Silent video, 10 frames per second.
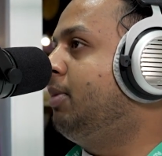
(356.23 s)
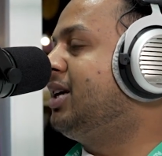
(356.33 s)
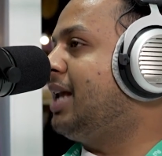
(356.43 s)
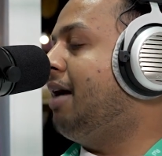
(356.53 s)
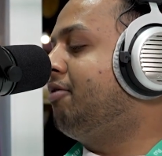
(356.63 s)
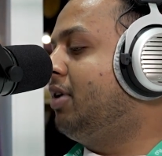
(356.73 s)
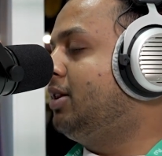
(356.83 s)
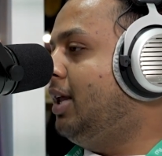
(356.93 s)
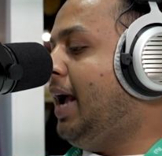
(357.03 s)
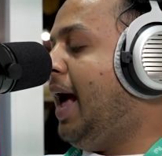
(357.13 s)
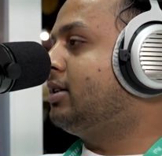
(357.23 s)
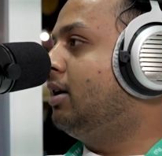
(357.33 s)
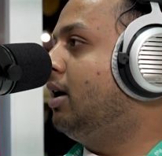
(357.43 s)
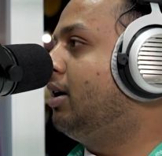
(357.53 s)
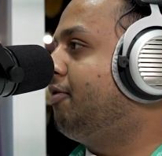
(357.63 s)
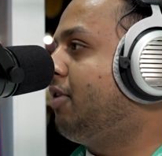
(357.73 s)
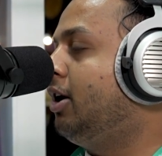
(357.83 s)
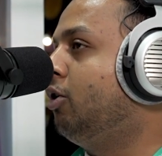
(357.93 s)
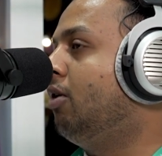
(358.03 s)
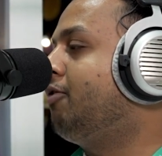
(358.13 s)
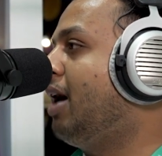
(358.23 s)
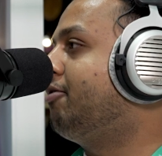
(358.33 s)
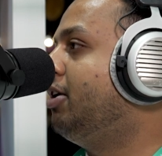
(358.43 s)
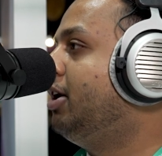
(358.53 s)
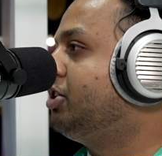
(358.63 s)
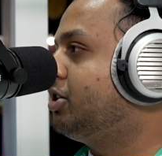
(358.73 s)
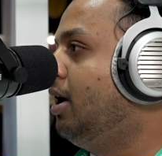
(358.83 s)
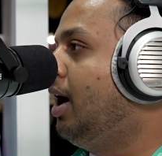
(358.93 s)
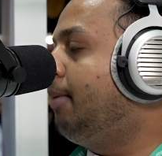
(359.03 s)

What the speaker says: because everything has a different, for every niche.